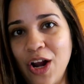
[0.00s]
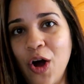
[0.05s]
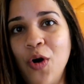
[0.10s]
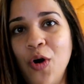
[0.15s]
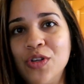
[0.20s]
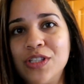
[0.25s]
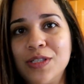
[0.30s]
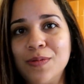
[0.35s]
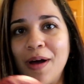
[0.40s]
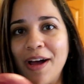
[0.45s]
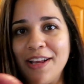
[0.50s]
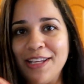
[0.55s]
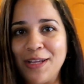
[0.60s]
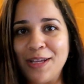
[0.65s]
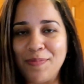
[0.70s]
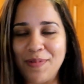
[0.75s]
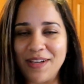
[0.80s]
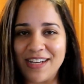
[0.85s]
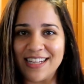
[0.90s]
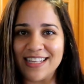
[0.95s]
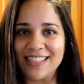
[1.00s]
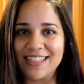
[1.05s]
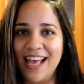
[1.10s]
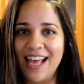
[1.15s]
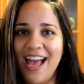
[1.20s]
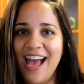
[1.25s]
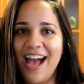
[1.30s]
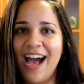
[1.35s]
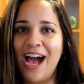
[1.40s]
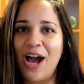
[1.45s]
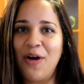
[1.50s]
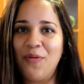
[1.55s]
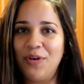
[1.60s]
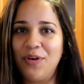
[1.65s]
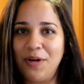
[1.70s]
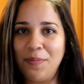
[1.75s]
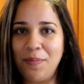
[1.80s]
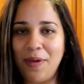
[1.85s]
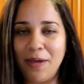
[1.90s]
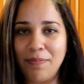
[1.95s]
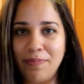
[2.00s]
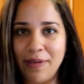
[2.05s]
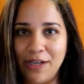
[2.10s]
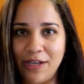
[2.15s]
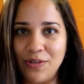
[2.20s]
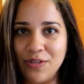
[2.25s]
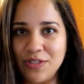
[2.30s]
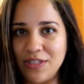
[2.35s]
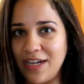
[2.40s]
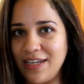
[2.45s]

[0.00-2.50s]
Oh, some onion because I want to make pickled